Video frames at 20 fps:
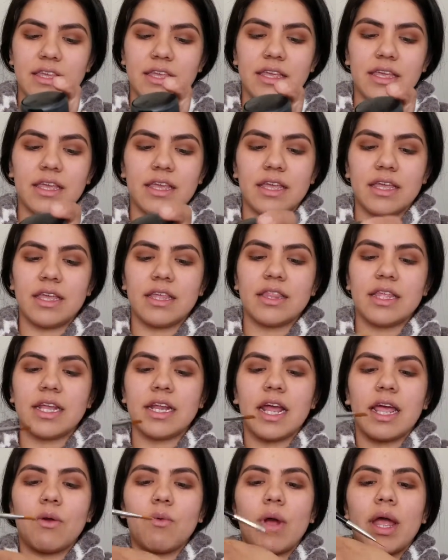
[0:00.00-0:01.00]
And then
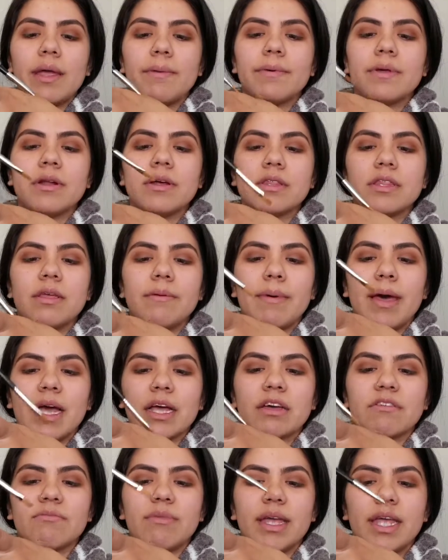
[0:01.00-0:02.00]
I wipe it on the
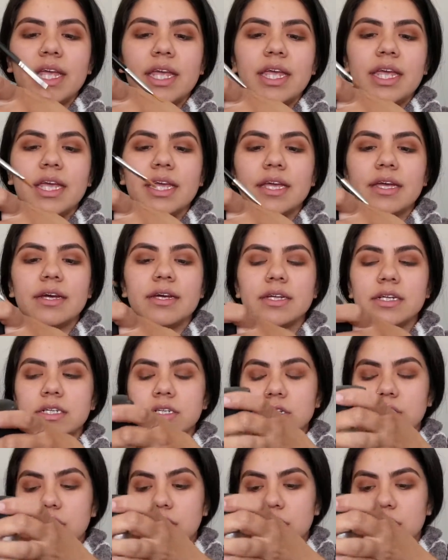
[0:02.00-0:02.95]
back of my hand.